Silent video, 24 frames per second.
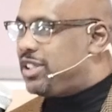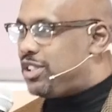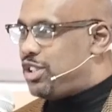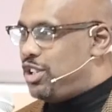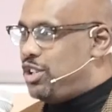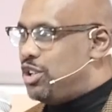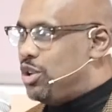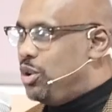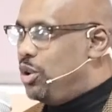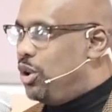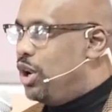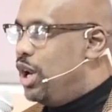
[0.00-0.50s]
to
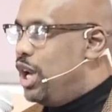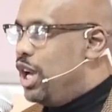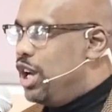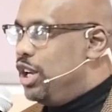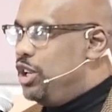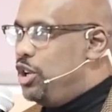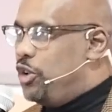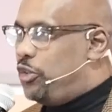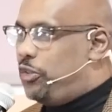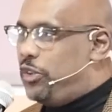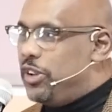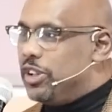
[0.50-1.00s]
you,
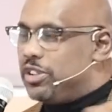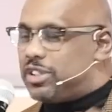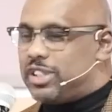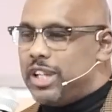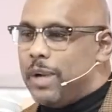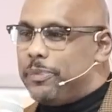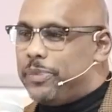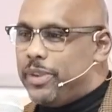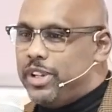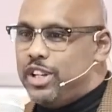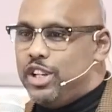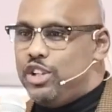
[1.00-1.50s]
you feel
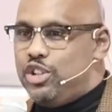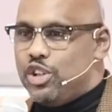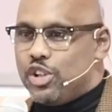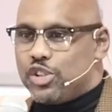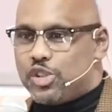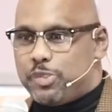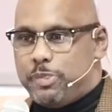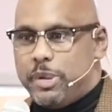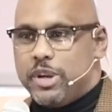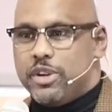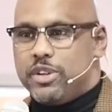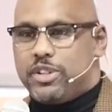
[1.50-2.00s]
something in your
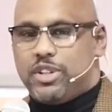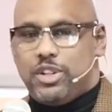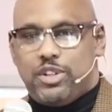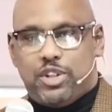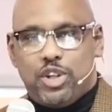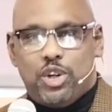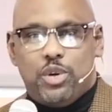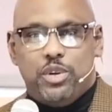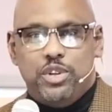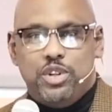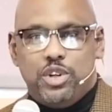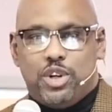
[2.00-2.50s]
spirit to
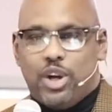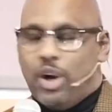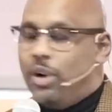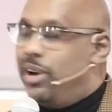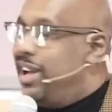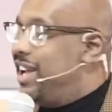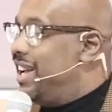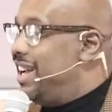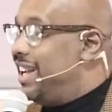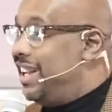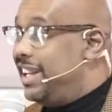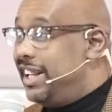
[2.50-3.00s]
do, and you go,
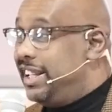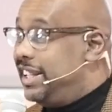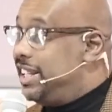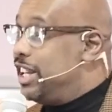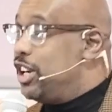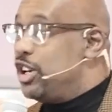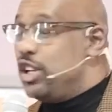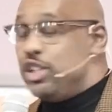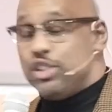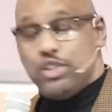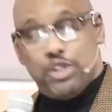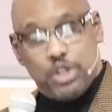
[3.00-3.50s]

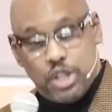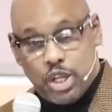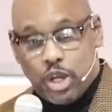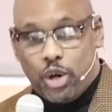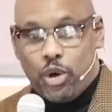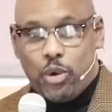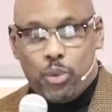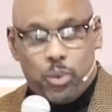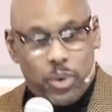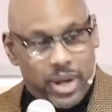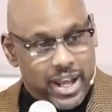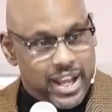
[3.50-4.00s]
there is
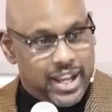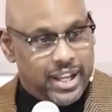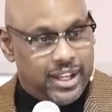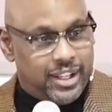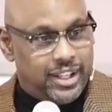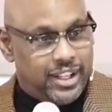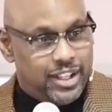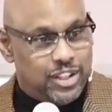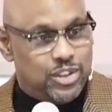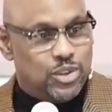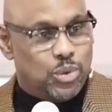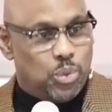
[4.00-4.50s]
no
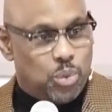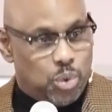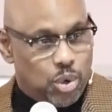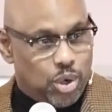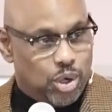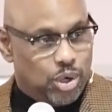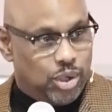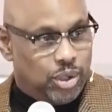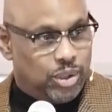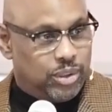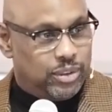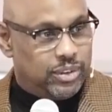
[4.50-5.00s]
way in the
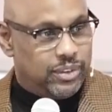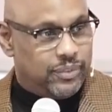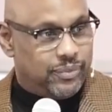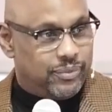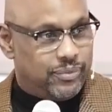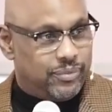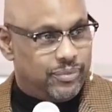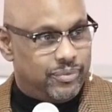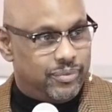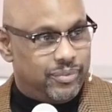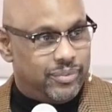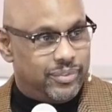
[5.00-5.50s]
world
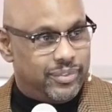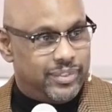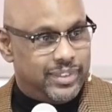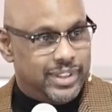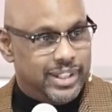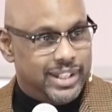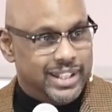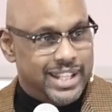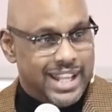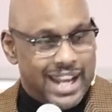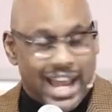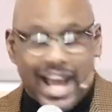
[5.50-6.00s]

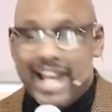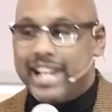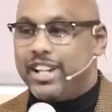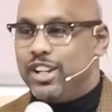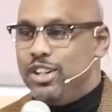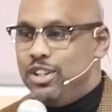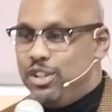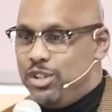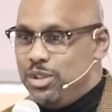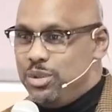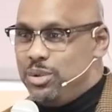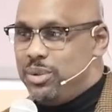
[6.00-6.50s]
that I
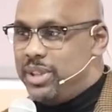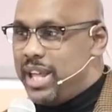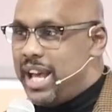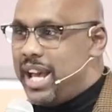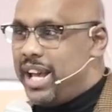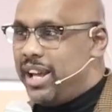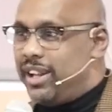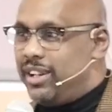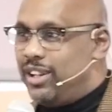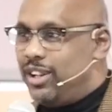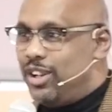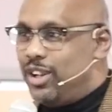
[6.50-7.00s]
can do
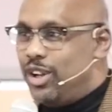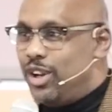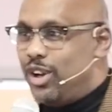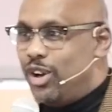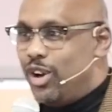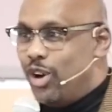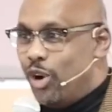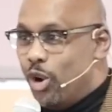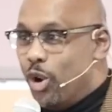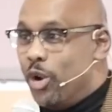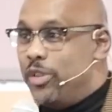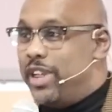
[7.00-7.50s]
that,
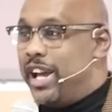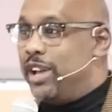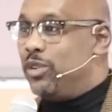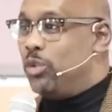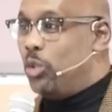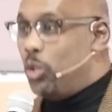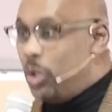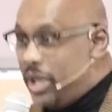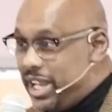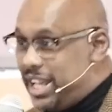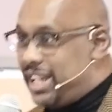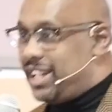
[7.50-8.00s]
or that
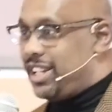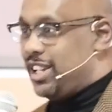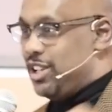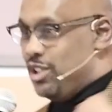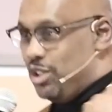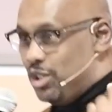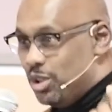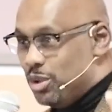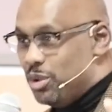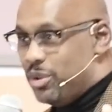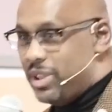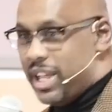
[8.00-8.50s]
we can
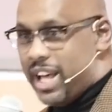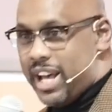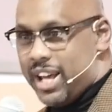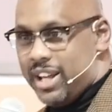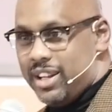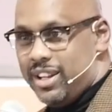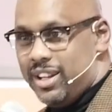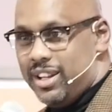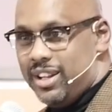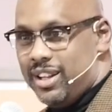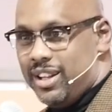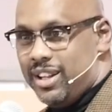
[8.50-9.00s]
do
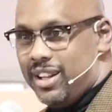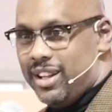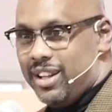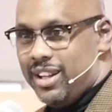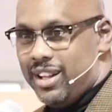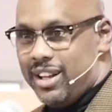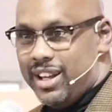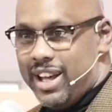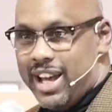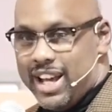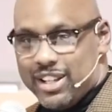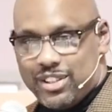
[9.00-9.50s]
that
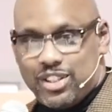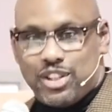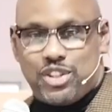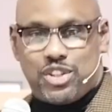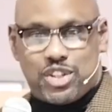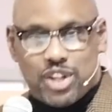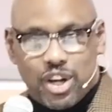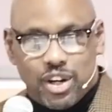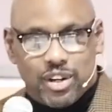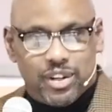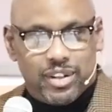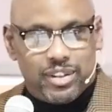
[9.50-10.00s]
as a
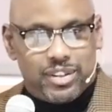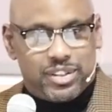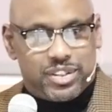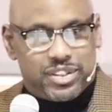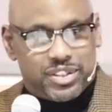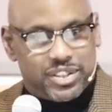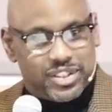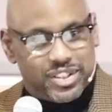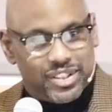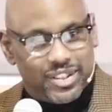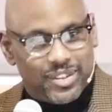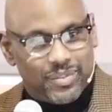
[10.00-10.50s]

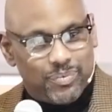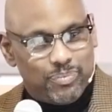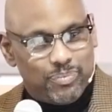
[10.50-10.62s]
church.